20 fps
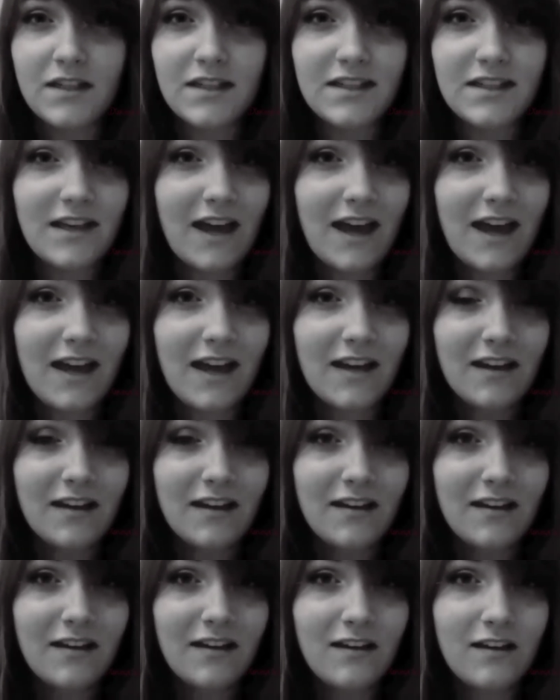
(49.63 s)
the side
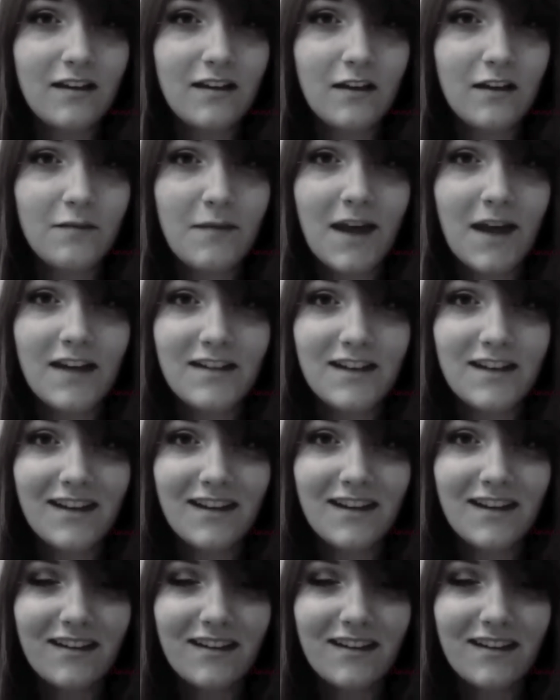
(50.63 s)
of magic.